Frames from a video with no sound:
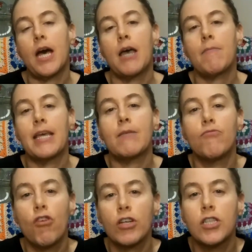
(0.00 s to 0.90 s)
I made the
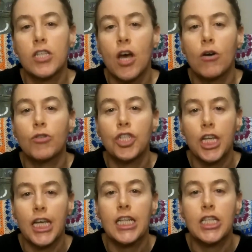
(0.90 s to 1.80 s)
Moroccan-style
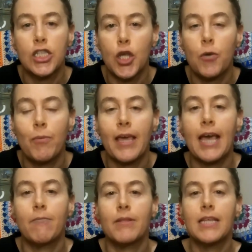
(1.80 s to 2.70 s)
chicken soup again,